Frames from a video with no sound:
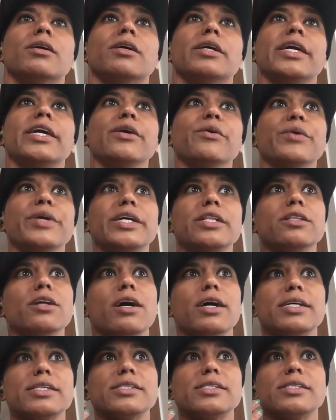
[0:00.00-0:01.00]
Hearing
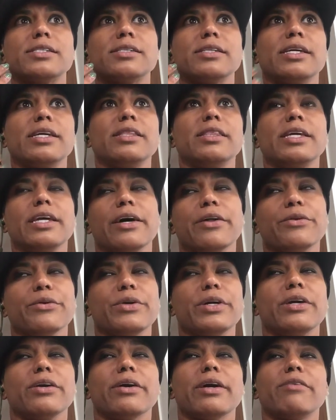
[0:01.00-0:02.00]
loss in the
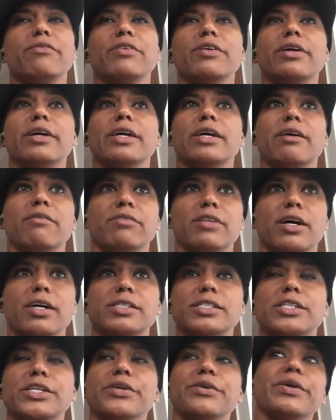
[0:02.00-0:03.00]
other ear. I feel like I've
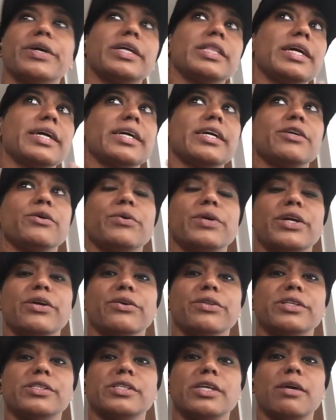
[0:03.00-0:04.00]
lost hearing, like I don't
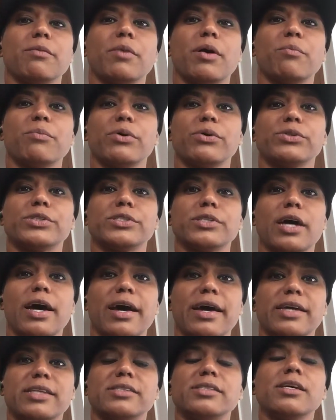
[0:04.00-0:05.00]
hear the same on both
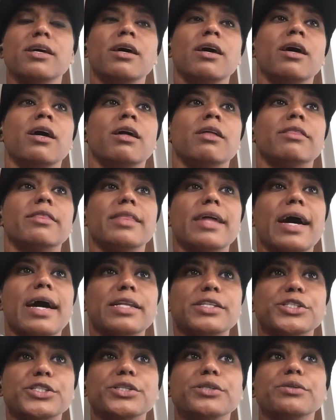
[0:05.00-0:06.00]
sides.
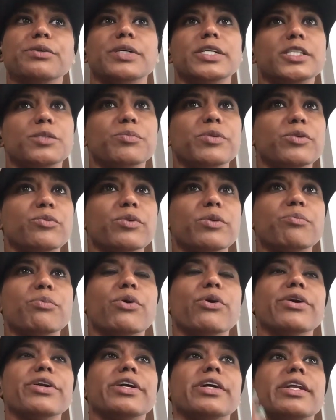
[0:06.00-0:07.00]
That too has been
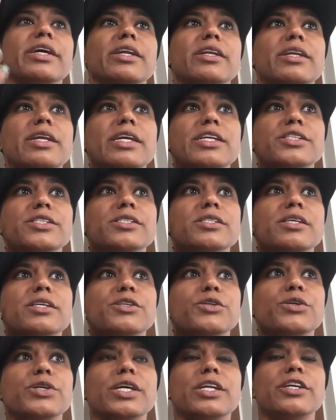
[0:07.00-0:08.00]
reported and is
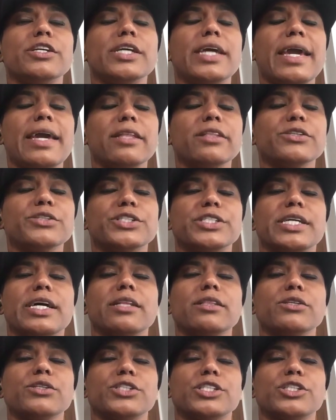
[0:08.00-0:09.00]
in an
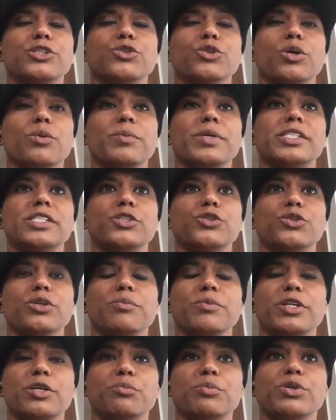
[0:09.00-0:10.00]
Ehlers-Danlos syndrome. It's
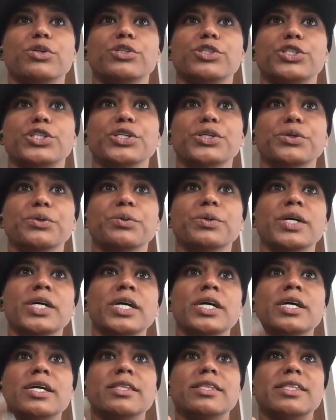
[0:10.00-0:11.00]
attributable to
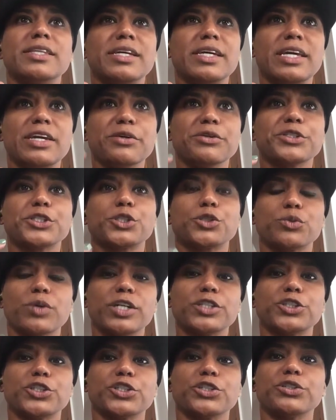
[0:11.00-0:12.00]
the ear
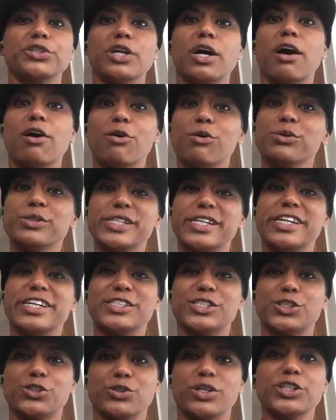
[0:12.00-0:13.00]
structure not holding
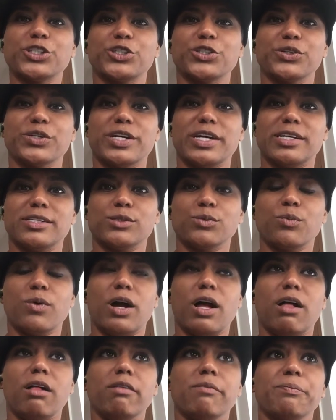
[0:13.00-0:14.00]
its structure as
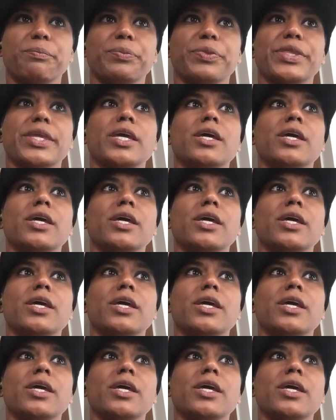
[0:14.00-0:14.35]
well.